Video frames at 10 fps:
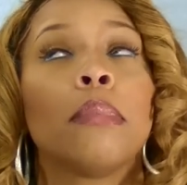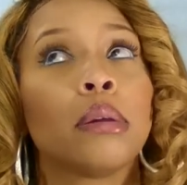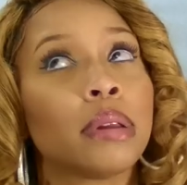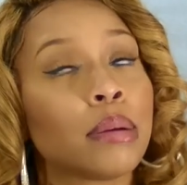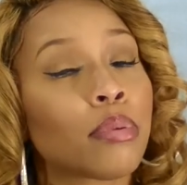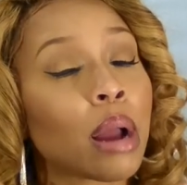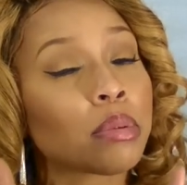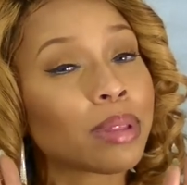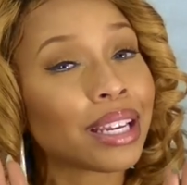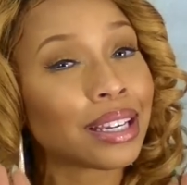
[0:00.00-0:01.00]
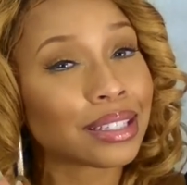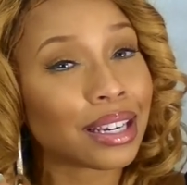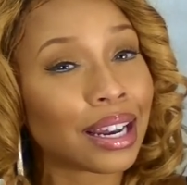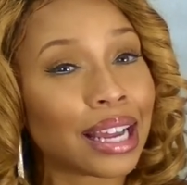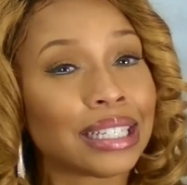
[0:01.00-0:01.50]
maybe it probably is a
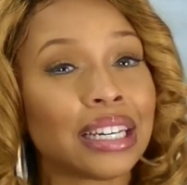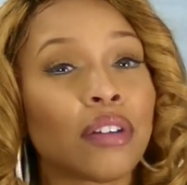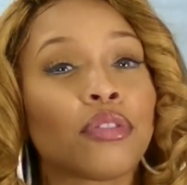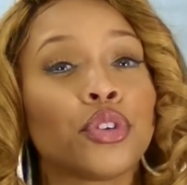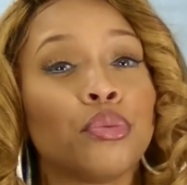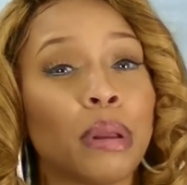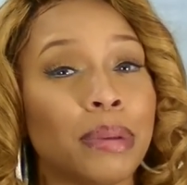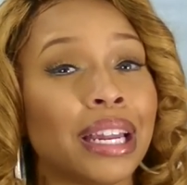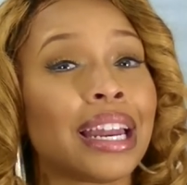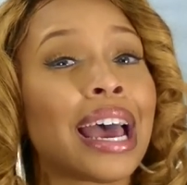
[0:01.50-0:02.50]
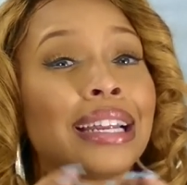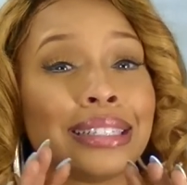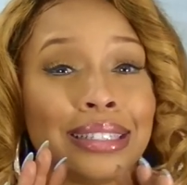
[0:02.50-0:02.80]
good idea for you maybe to not